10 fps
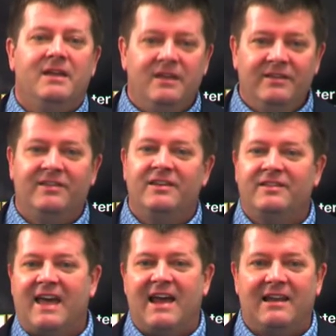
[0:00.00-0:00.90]
Is
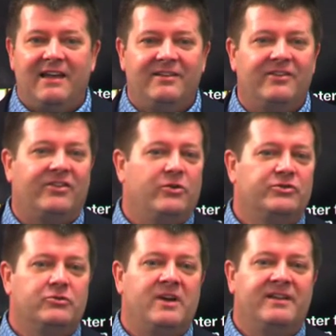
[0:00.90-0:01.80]
this adolescent's
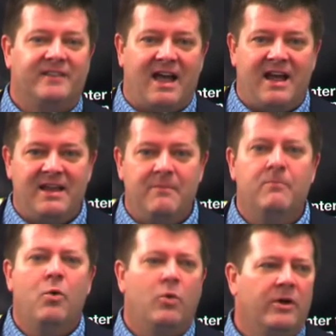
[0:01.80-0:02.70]
social anxiety
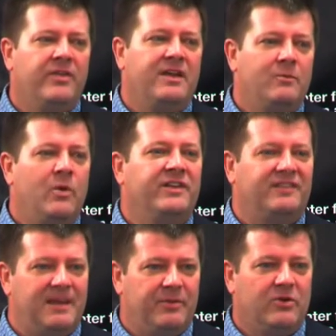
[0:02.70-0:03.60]
more than what
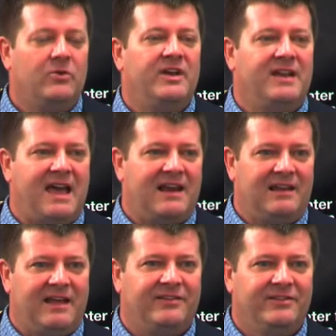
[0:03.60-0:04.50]
is typical in
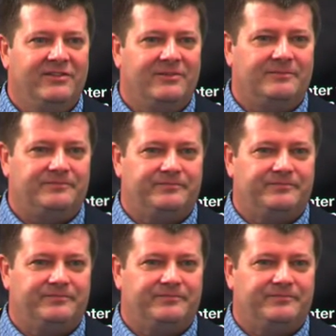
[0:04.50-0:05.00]
adolescence?